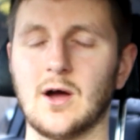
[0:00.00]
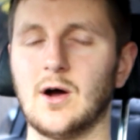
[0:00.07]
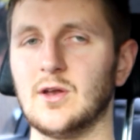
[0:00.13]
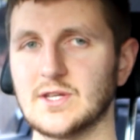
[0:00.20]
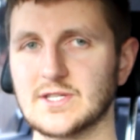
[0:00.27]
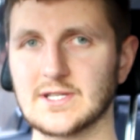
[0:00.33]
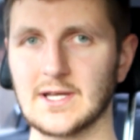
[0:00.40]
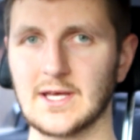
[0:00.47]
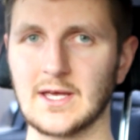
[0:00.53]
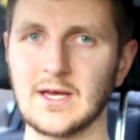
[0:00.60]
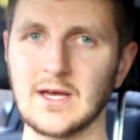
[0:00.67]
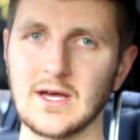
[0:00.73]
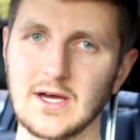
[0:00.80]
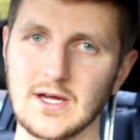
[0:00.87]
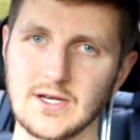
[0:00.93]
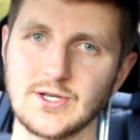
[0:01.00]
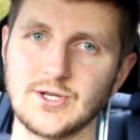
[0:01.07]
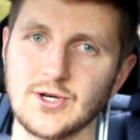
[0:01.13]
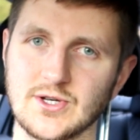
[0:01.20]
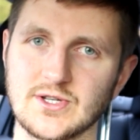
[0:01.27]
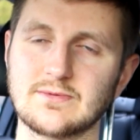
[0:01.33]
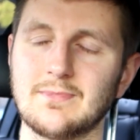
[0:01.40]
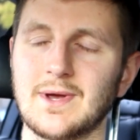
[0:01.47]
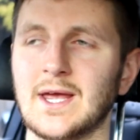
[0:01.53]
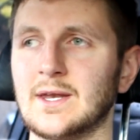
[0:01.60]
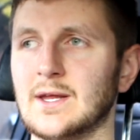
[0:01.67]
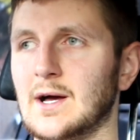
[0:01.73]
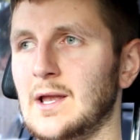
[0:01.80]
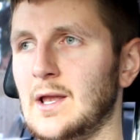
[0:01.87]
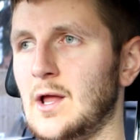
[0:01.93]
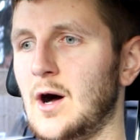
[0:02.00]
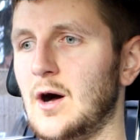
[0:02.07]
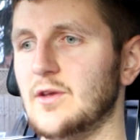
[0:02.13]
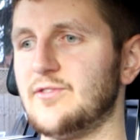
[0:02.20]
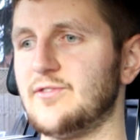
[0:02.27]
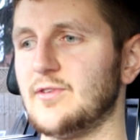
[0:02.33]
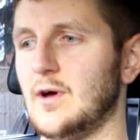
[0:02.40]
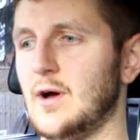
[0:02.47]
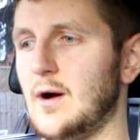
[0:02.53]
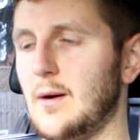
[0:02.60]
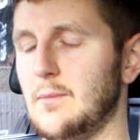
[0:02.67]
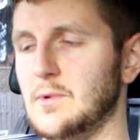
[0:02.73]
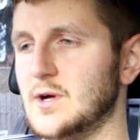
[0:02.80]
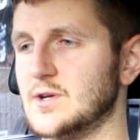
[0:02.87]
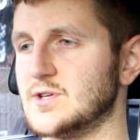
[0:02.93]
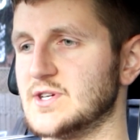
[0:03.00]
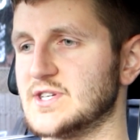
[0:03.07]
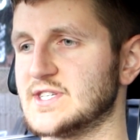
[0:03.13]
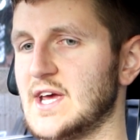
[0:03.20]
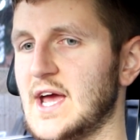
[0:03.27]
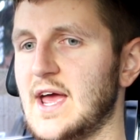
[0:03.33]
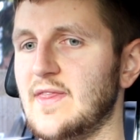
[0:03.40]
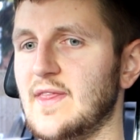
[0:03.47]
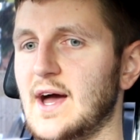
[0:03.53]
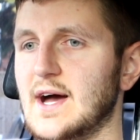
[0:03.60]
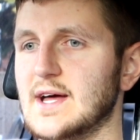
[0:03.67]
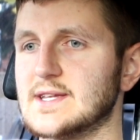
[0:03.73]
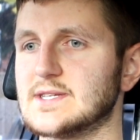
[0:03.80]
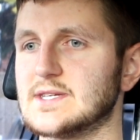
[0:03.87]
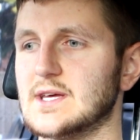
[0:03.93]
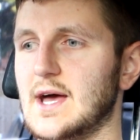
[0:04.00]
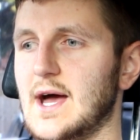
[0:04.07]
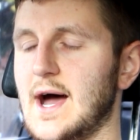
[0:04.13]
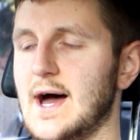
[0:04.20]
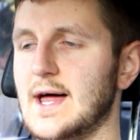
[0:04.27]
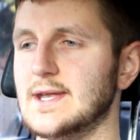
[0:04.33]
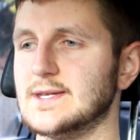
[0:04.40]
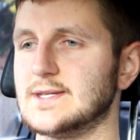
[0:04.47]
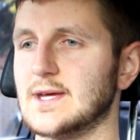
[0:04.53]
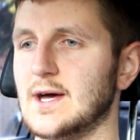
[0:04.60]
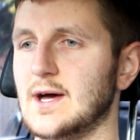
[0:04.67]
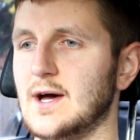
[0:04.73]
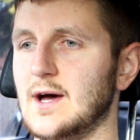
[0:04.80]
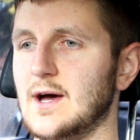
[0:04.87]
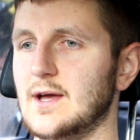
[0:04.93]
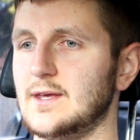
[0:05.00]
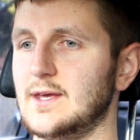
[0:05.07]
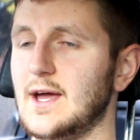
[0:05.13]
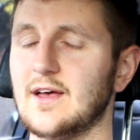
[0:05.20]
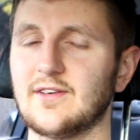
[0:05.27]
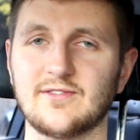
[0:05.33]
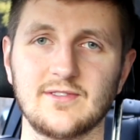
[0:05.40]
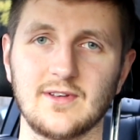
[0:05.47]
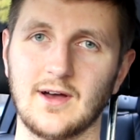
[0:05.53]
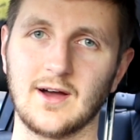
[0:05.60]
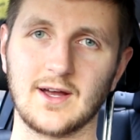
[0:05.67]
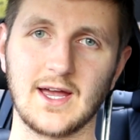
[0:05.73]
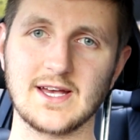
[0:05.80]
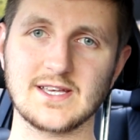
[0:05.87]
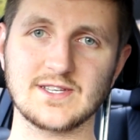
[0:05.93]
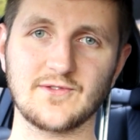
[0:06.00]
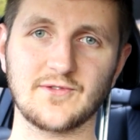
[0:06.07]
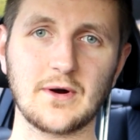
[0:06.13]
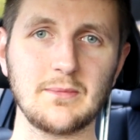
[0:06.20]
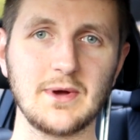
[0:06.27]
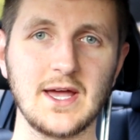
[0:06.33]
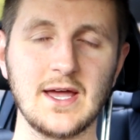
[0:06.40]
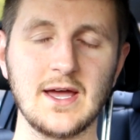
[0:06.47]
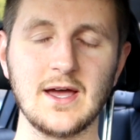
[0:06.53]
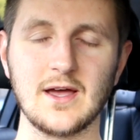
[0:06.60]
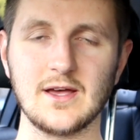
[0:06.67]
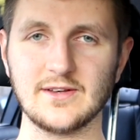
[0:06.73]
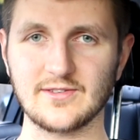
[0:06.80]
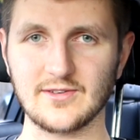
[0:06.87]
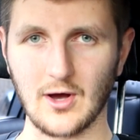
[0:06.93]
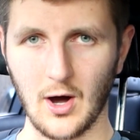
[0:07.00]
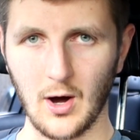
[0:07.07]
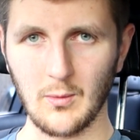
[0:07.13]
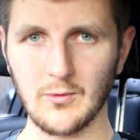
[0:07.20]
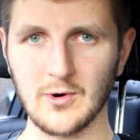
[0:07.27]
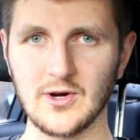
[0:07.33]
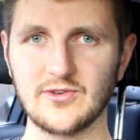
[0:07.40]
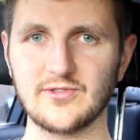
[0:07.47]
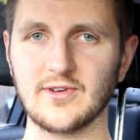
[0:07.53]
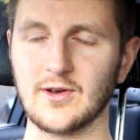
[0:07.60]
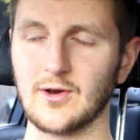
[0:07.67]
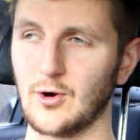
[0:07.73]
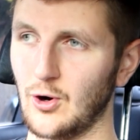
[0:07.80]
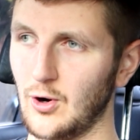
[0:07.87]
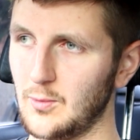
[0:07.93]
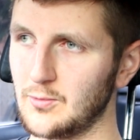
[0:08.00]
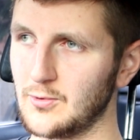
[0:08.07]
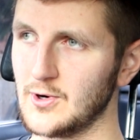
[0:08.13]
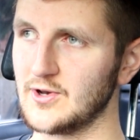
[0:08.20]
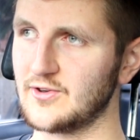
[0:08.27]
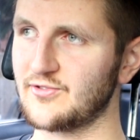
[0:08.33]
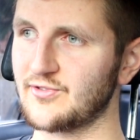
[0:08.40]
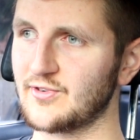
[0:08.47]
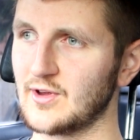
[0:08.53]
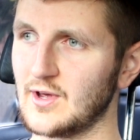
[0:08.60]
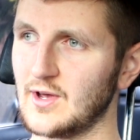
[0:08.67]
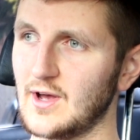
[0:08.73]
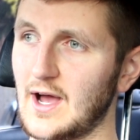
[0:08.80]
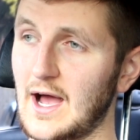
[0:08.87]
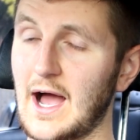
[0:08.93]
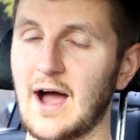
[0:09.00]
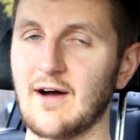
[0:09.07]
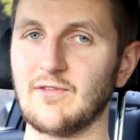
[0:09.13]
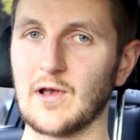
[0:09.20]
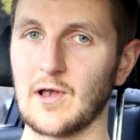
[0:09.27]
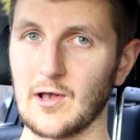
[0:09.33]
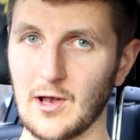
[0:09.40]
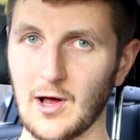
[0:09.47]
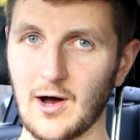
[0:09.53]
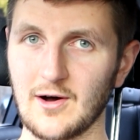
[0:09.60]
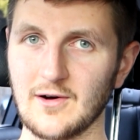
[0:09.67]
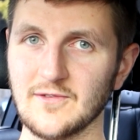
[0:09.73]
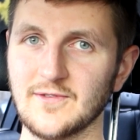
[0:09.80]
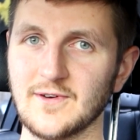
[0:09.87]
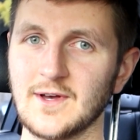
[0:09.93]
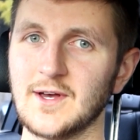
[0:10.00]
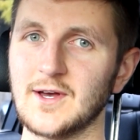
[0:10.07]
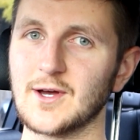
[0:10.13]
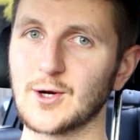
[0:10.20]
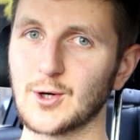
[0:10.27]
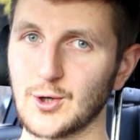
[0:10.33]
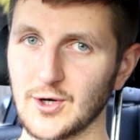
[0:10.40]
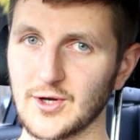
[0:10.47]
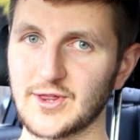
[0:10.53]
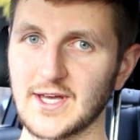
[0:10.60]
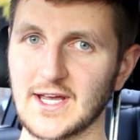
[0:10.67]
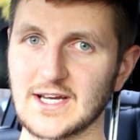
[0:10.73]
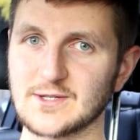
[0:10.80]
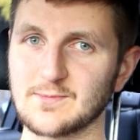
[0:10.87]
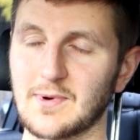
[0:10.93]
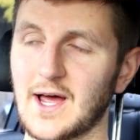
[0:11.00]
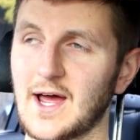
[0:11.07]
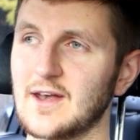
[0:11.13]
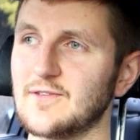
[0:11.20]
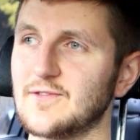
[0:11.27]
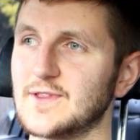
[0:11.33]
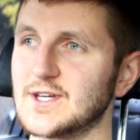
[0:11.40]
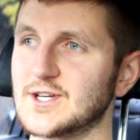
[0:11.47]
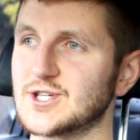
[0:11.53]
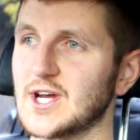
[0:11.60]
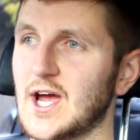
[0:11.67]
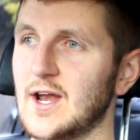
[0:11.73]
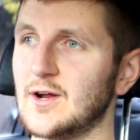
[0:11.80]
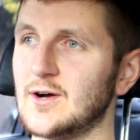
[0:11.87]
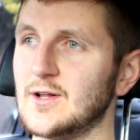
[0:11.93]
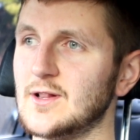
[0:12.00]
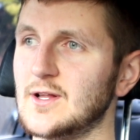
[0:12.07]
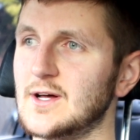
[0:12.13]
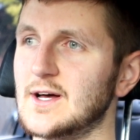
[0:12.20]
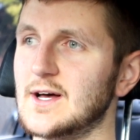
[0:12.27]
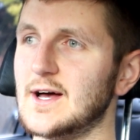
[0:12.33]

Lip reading: It honestly does mean a lot. I'm not just saying that. And yes, I guess from here it's onwards and upwards. I have a lot of good things planned for the channel.